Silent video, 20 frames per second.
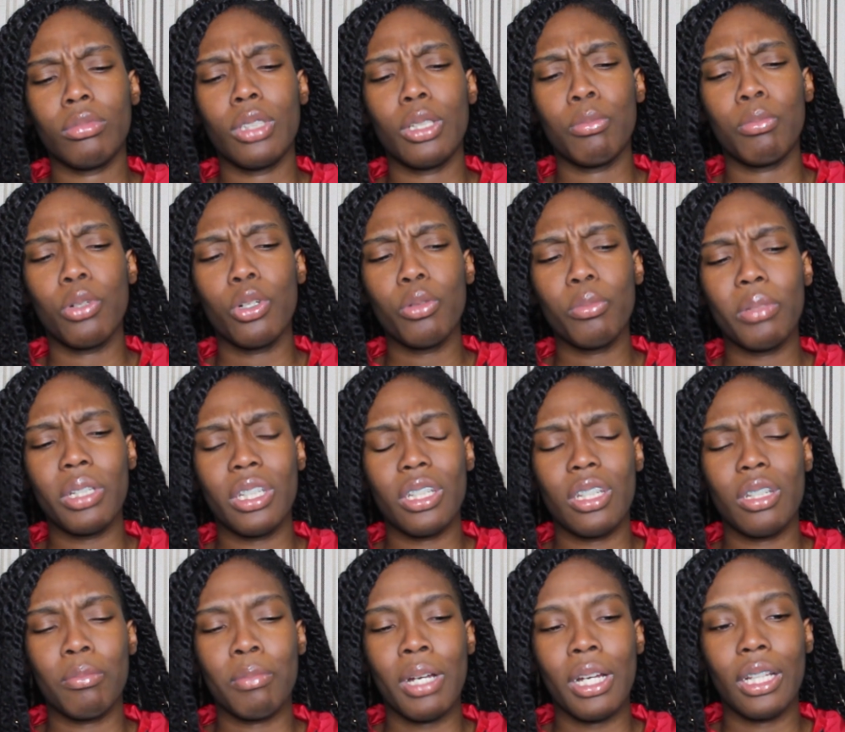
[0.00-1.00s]
a moment
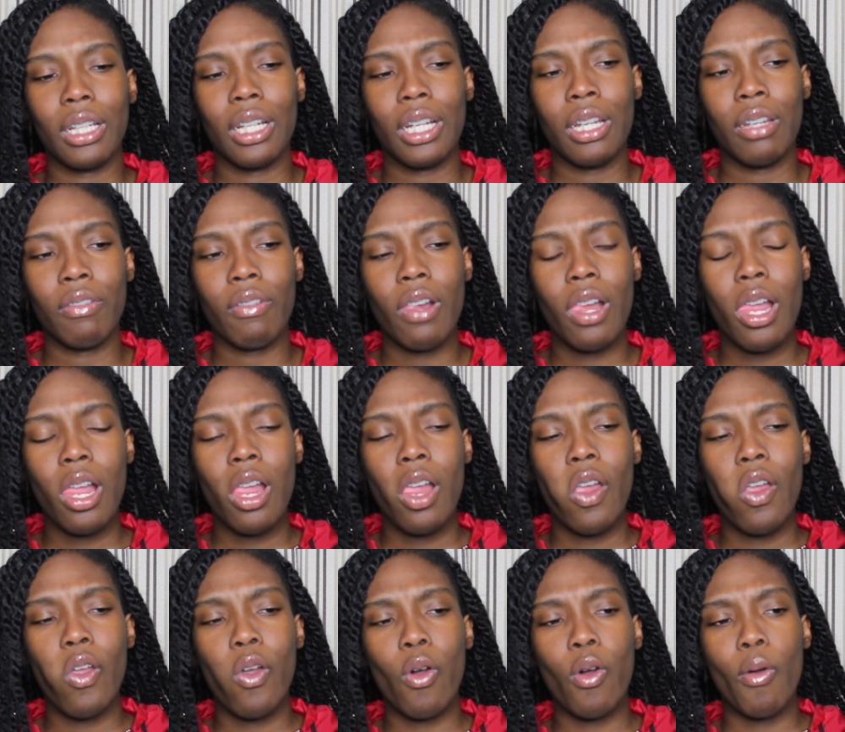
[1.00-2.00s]
in my life,
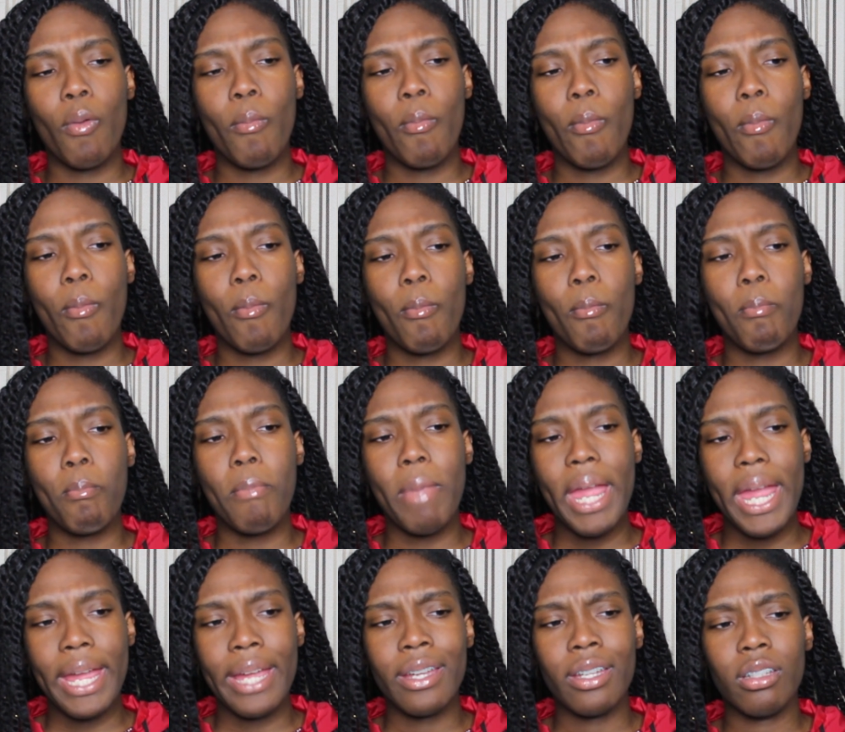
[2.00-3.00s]

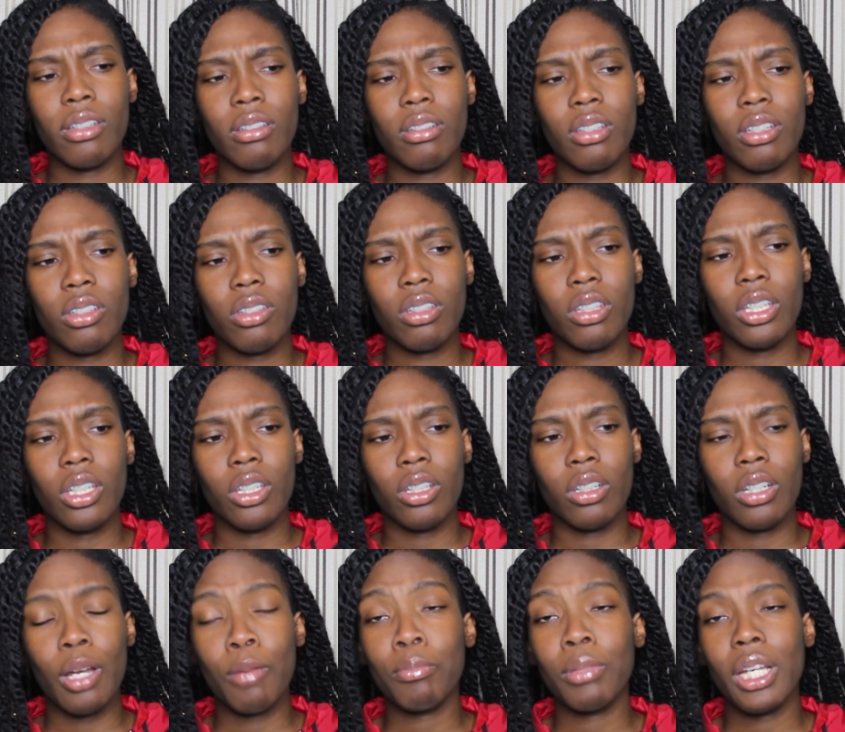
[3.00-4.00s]
May this
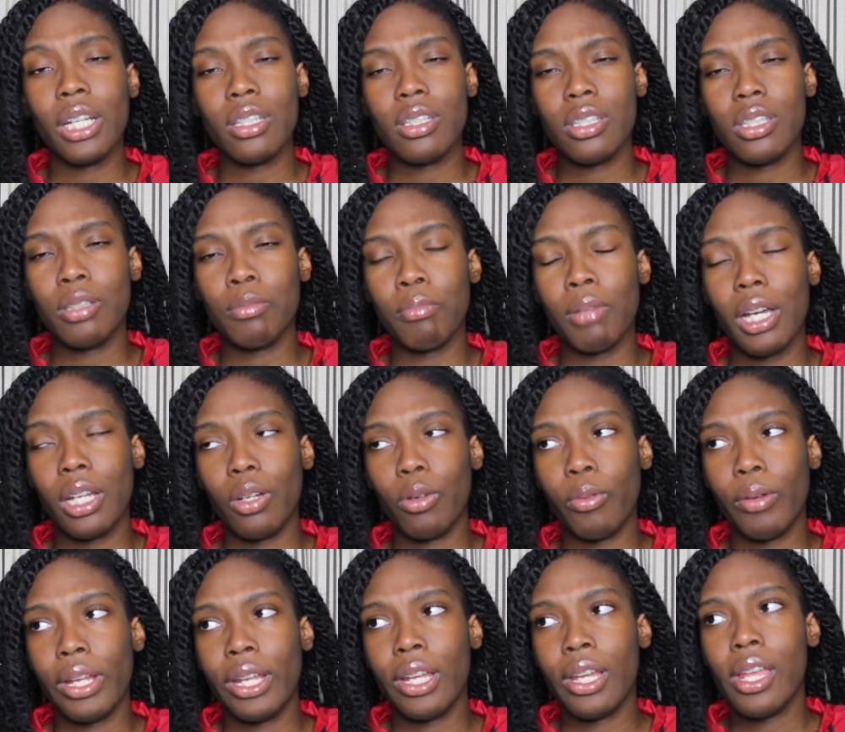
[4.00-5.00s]
year, I'm 19, by the
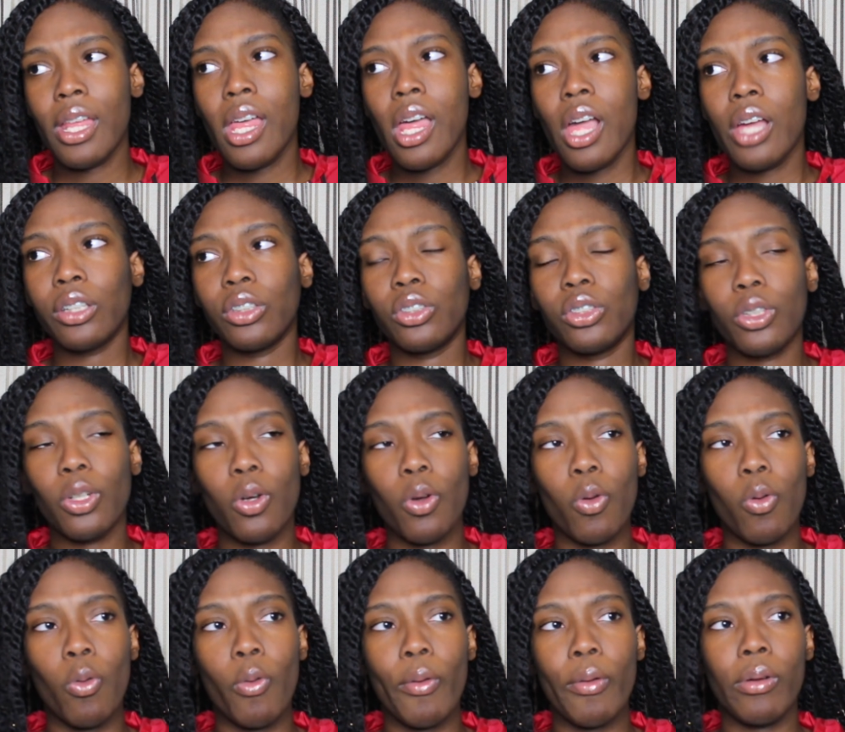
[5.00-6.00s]
way,
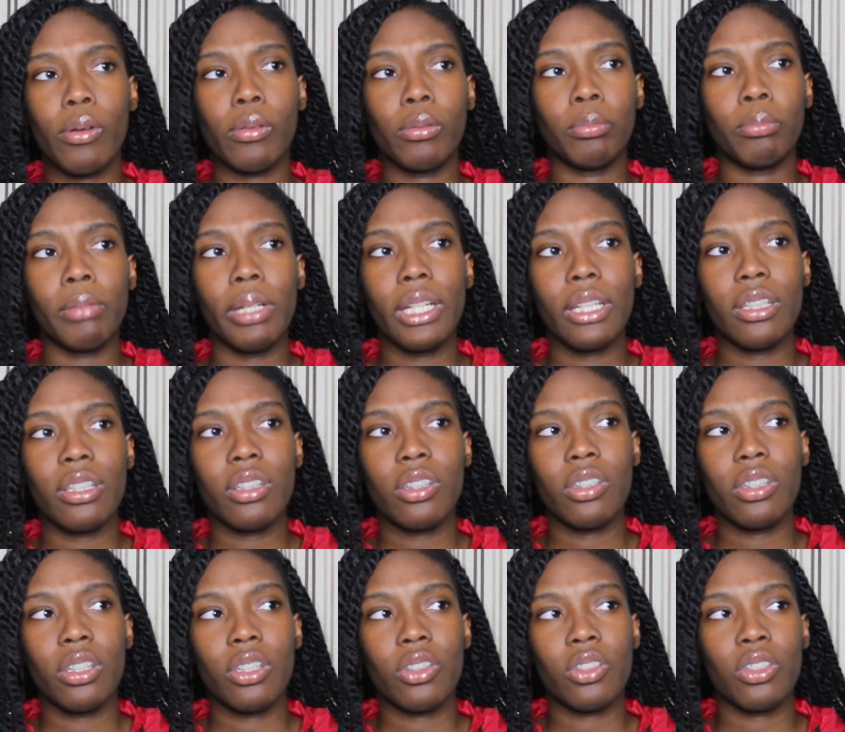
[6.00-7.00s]
so May
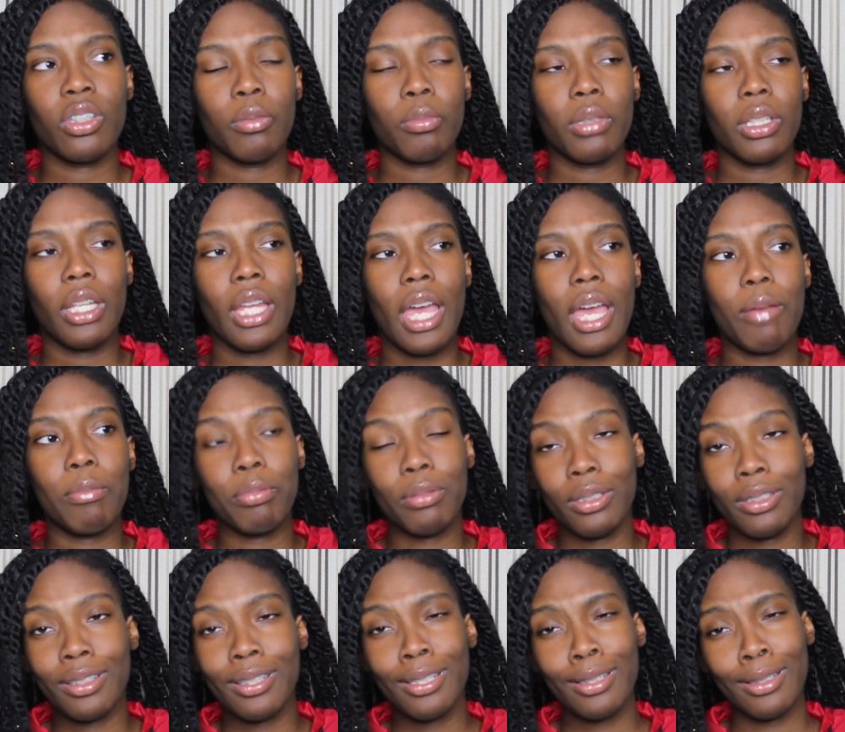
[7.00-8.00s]
this year, something
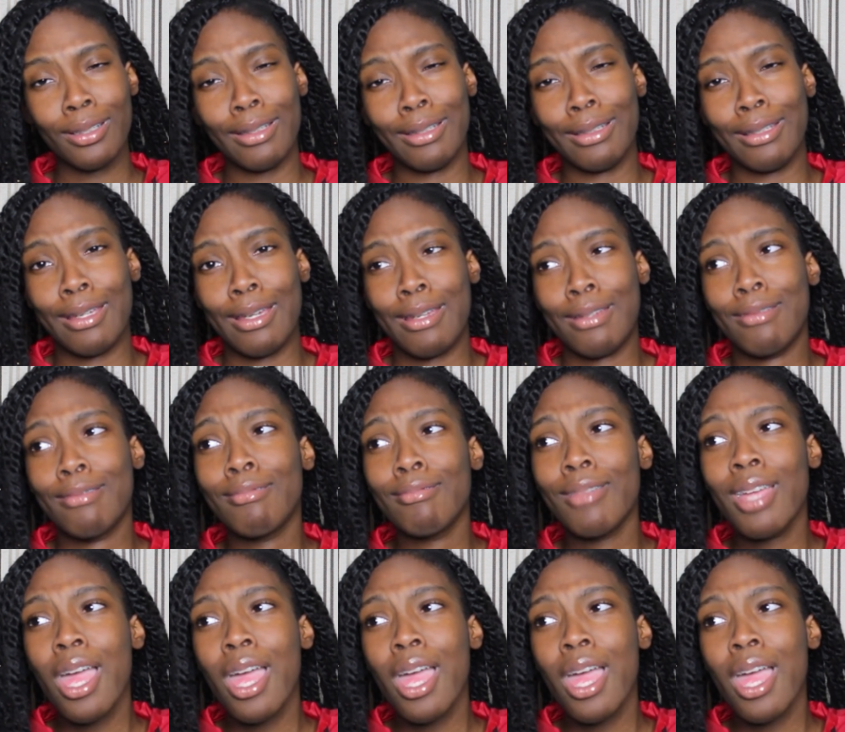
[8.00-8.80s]
happened again,